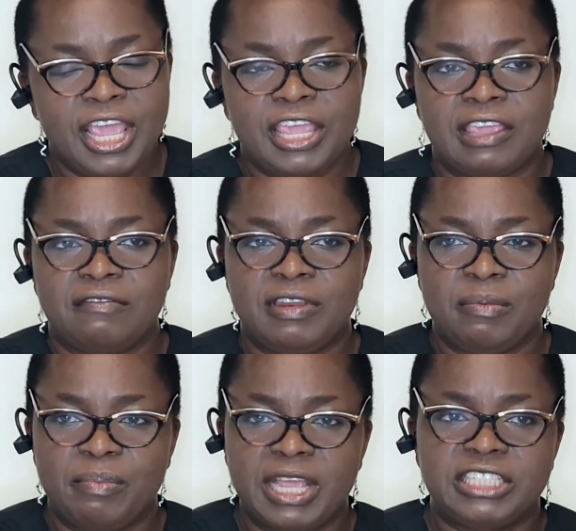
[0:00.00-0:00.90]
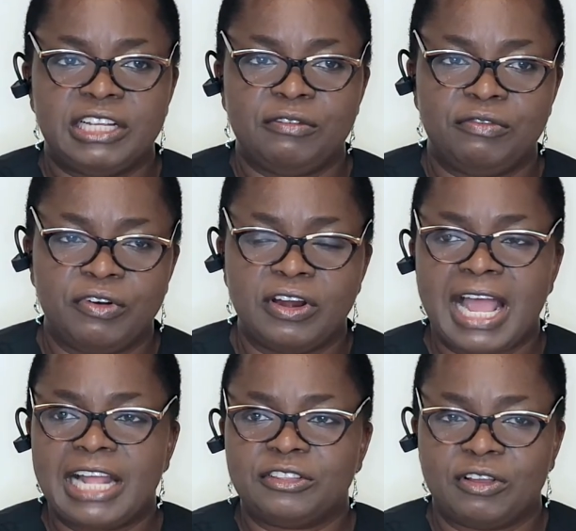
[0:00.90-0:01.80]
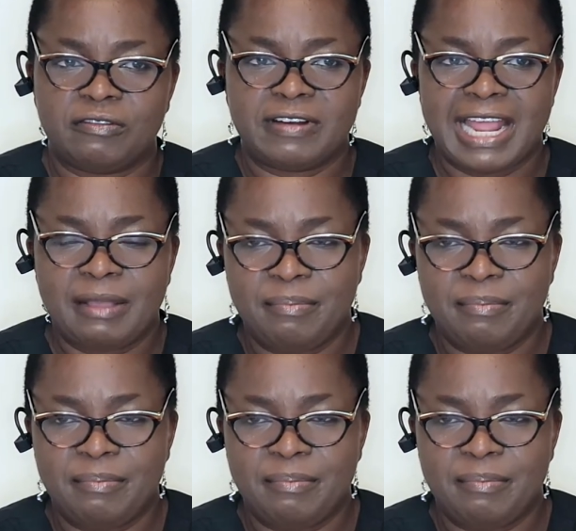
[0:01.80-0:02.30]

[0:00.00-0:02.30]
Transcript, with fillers: if the patient fall out of that